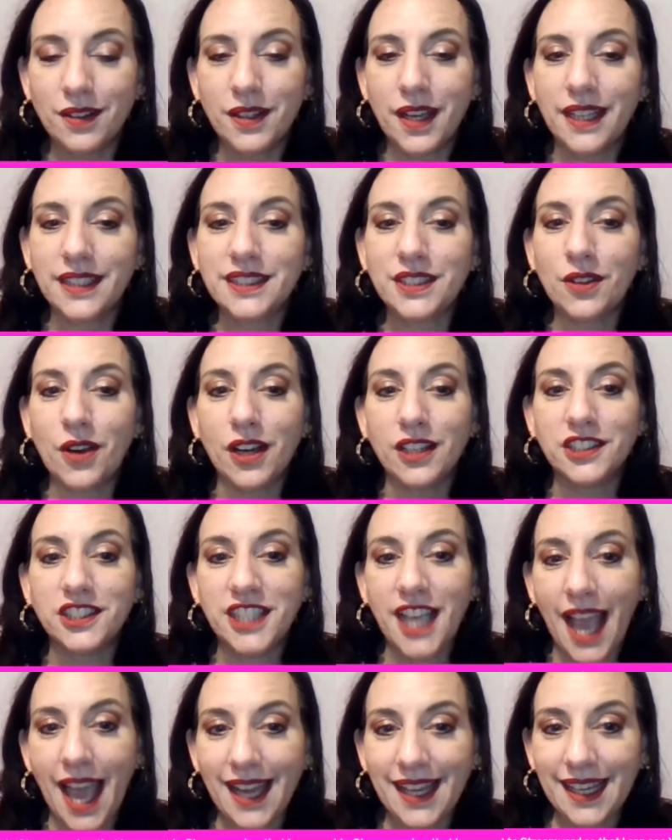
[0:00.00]
Okay, so our
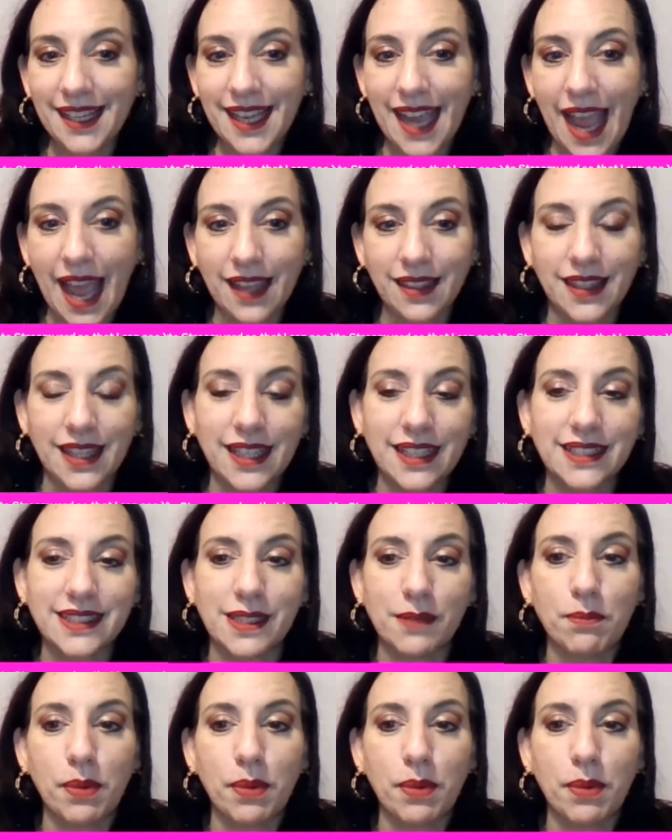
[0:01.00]
chatty Kathy is the